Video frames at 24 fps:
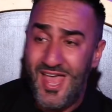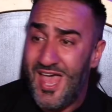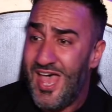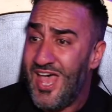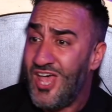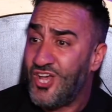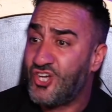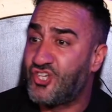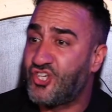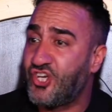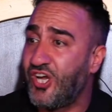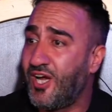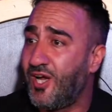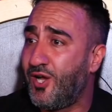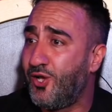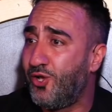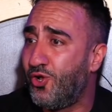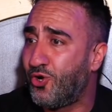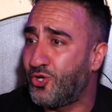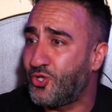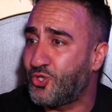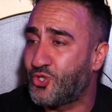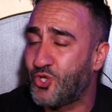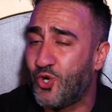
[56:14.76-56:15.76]
She
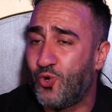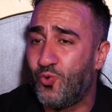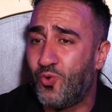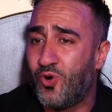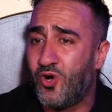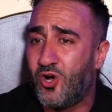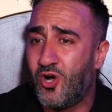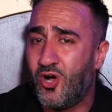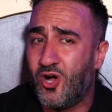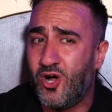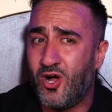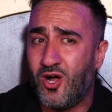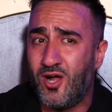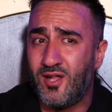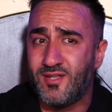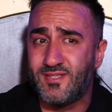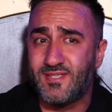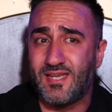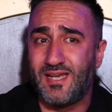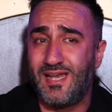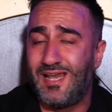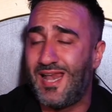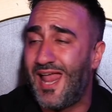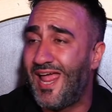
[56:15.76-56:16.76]
looked
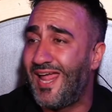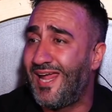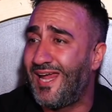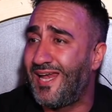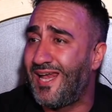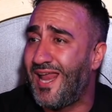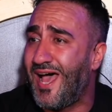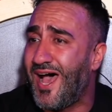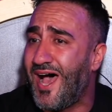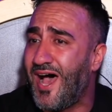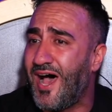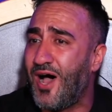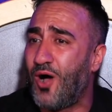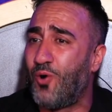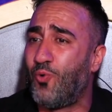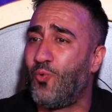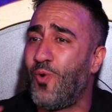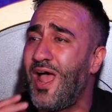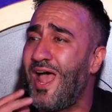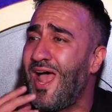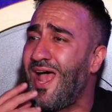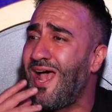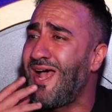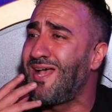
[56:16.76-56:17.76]
towards Layla.
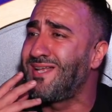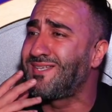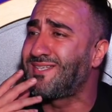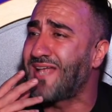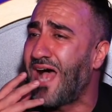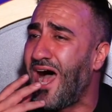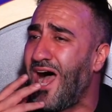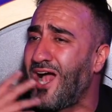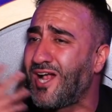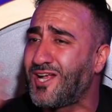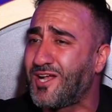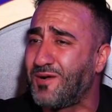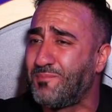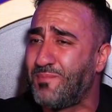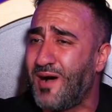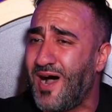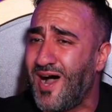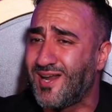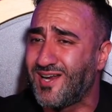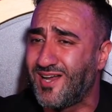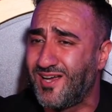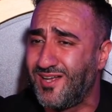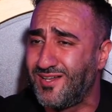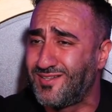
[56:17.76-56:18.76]
Where's
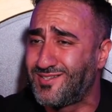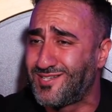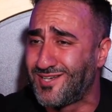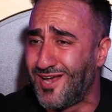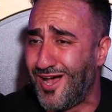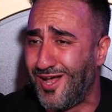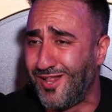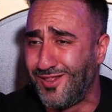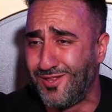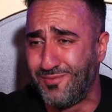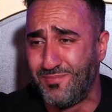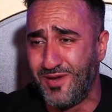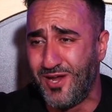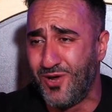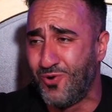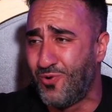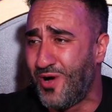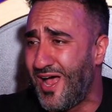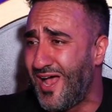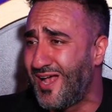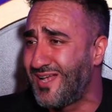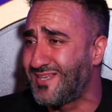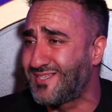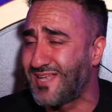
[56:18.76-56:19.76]
Akbar? Tell me,
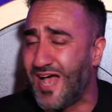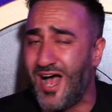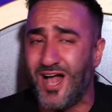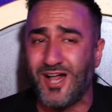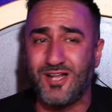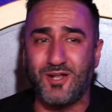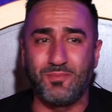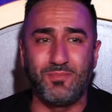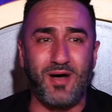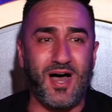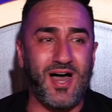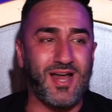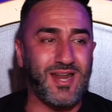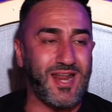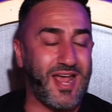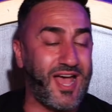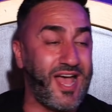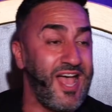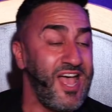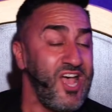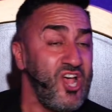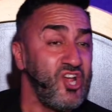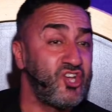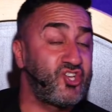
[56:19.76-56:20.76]
where's
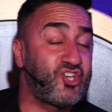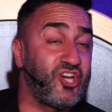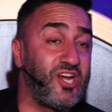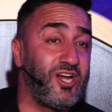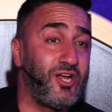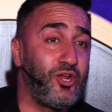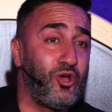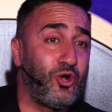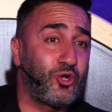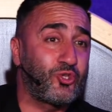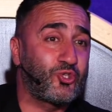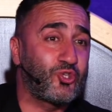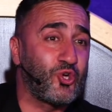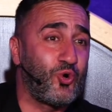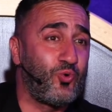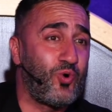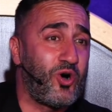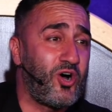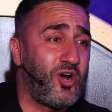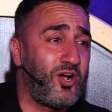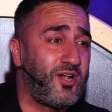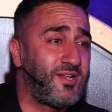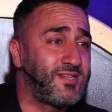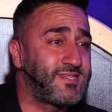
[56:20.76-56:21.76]
Akbar? She looked
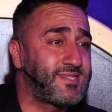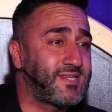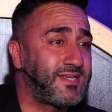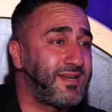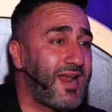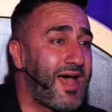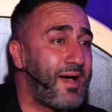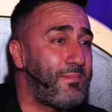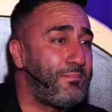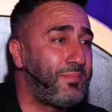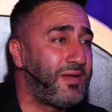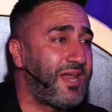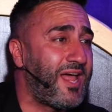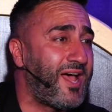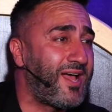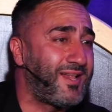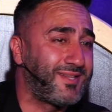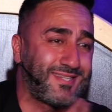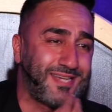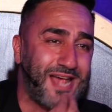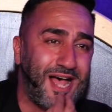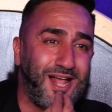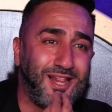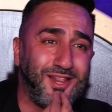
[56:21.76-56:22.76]
towards
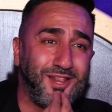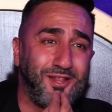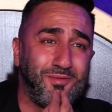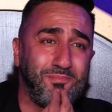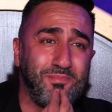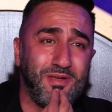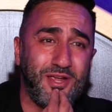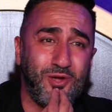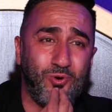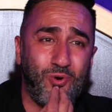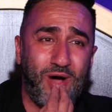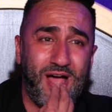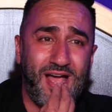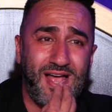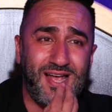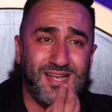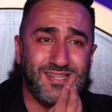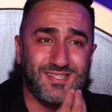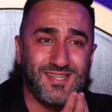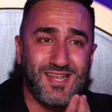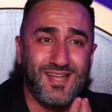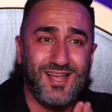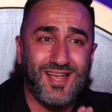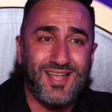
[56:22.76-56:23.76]
Ramla. Tell me,
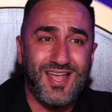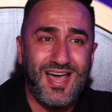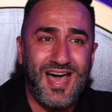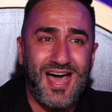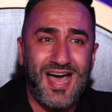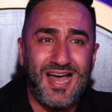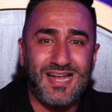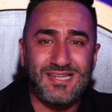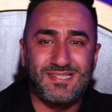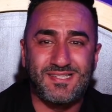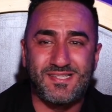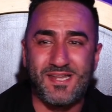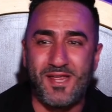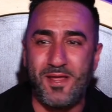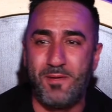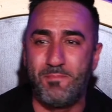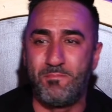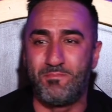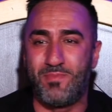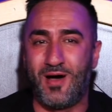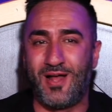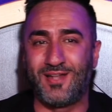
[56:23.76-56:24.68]
where's Qasim?